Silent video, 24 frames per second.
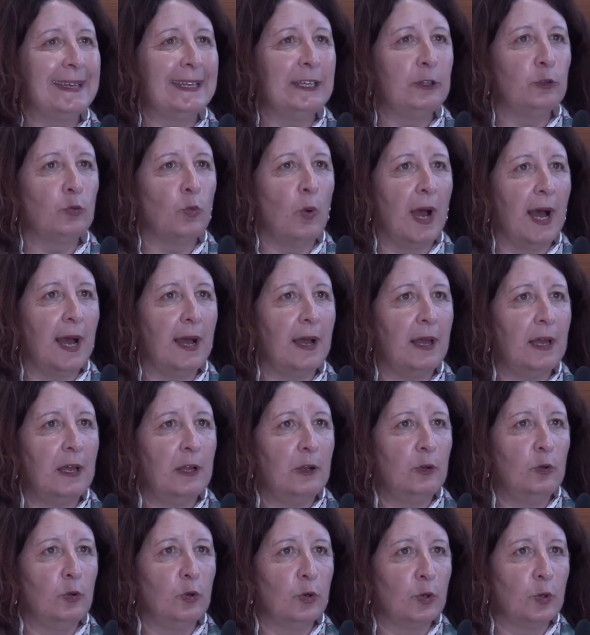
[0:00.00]
digital
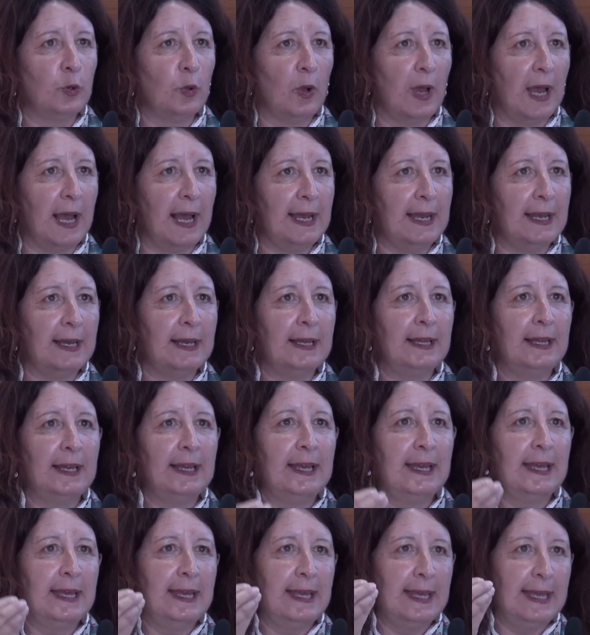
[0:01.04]
network to be able
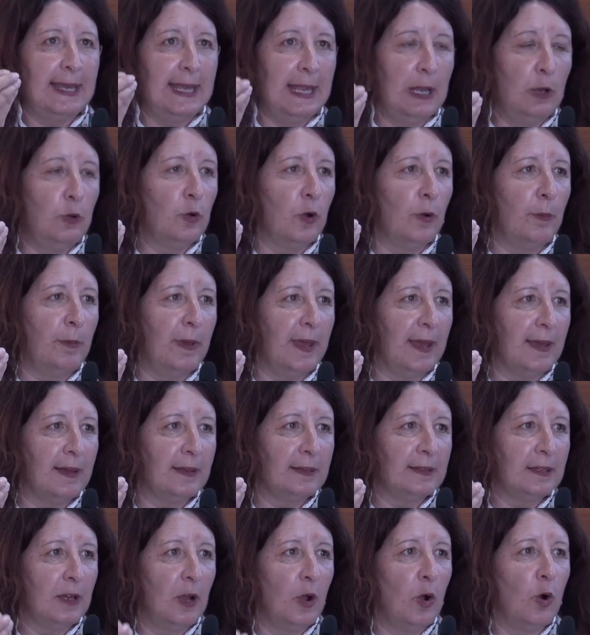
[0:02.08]
to work uh,
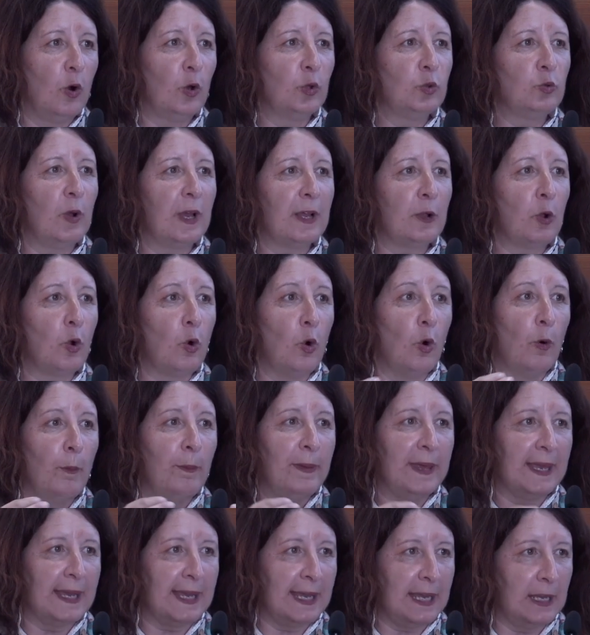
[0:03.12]
for our businesses,
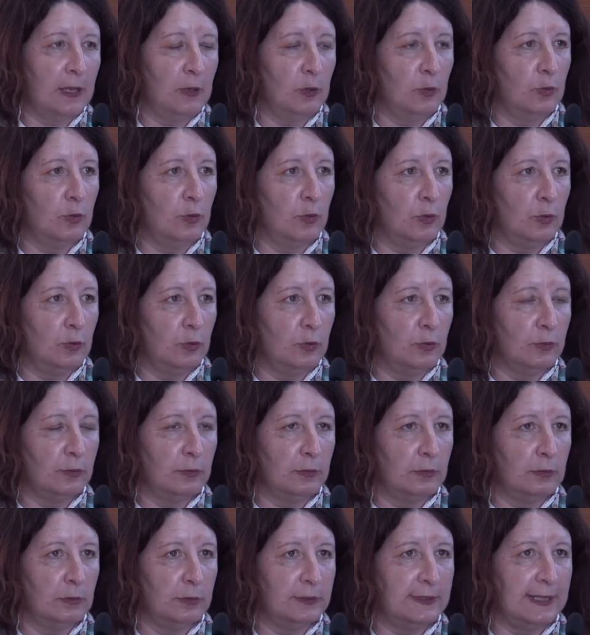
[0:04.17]
but it also means
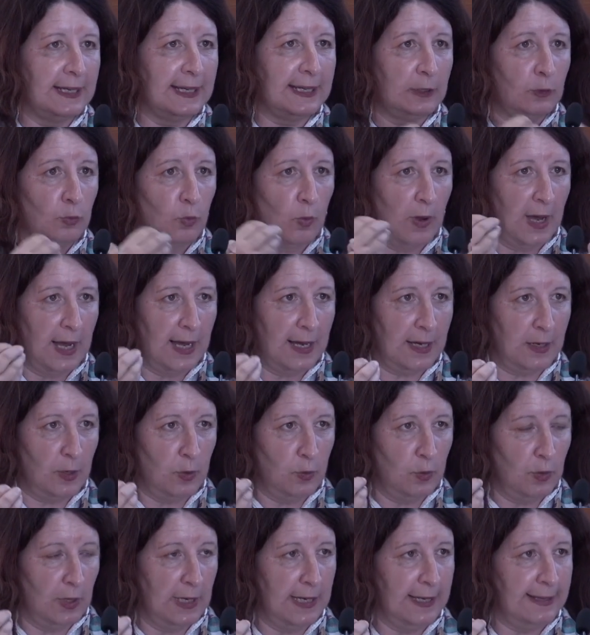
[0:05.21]
being able to
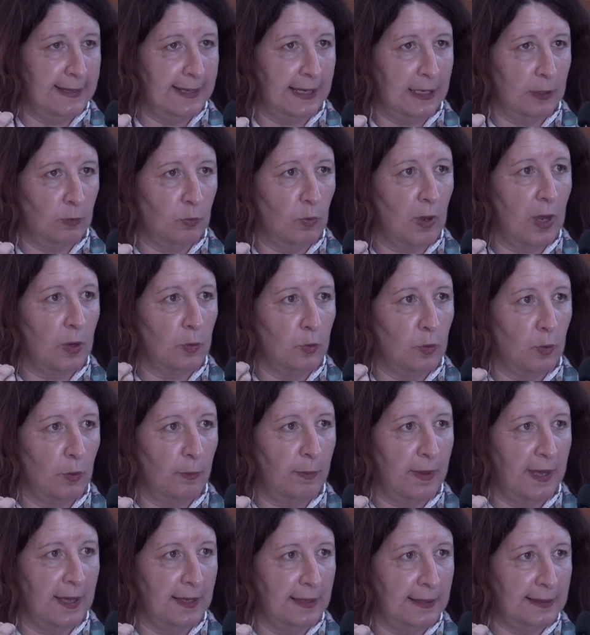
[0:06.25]
travel, to
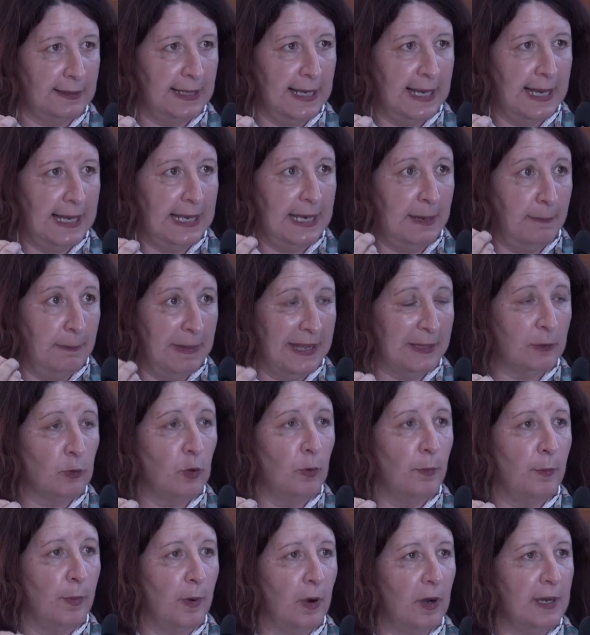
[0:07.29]
move.
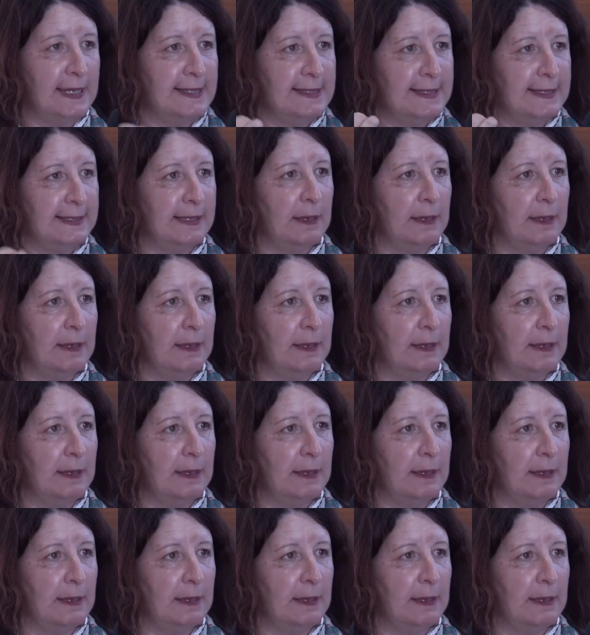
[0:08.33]
And uh,